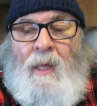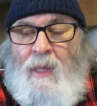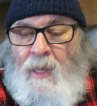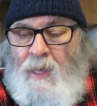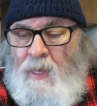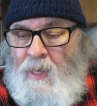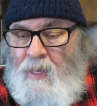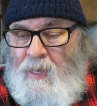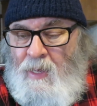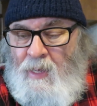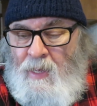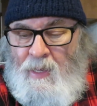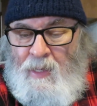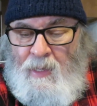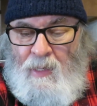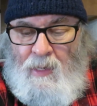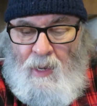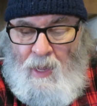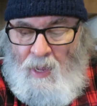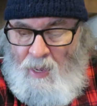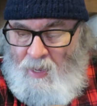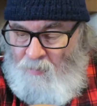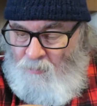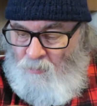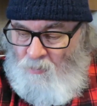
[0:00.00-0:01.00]
And
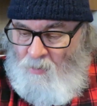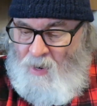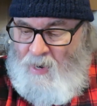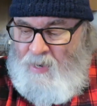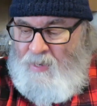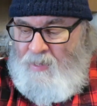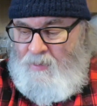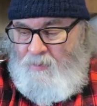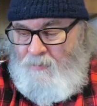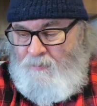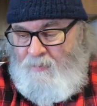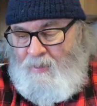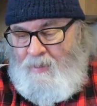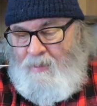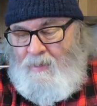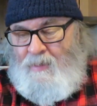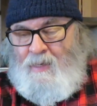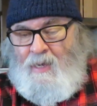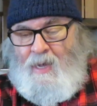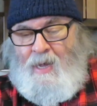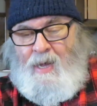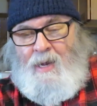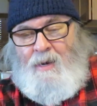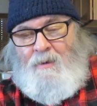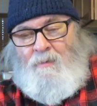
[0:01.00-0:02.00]
I'm writing in my
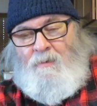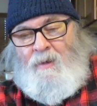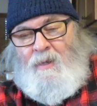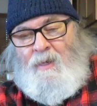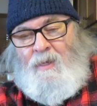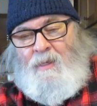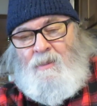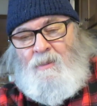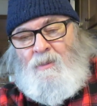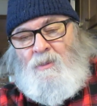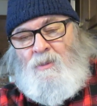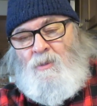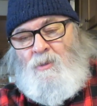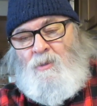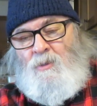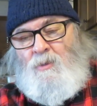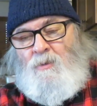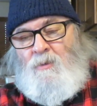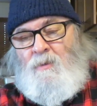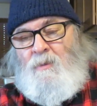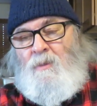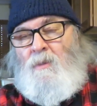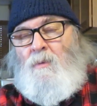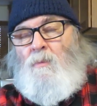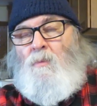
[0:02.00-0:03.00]
diary as
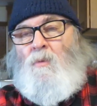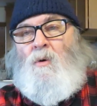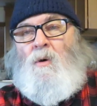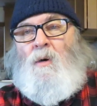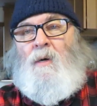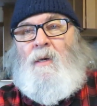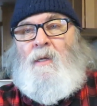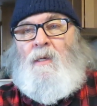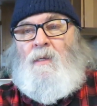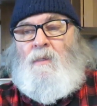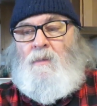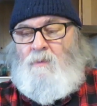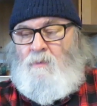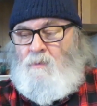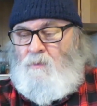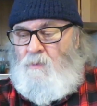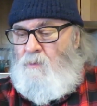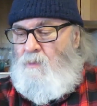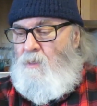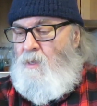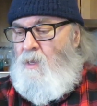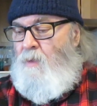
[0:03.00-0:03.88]
usual in the mornings.